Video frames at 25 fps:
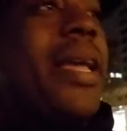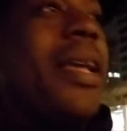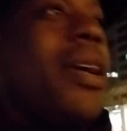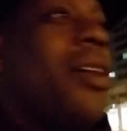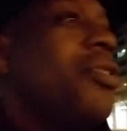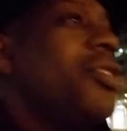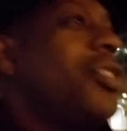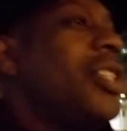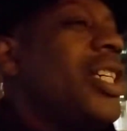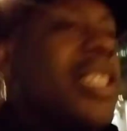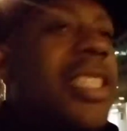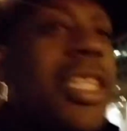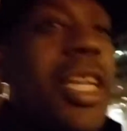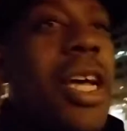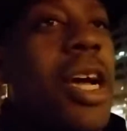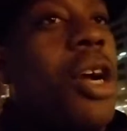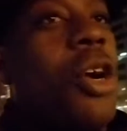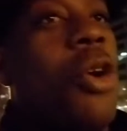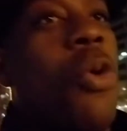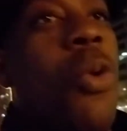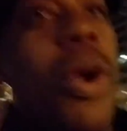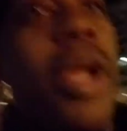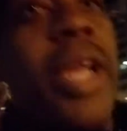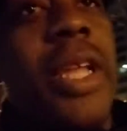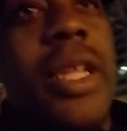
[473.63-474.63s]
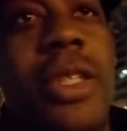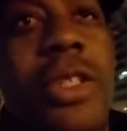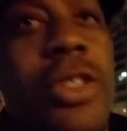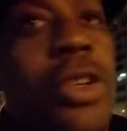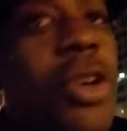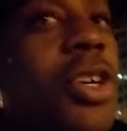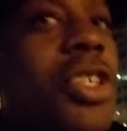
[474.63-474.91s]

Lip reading: else just an acquaintance or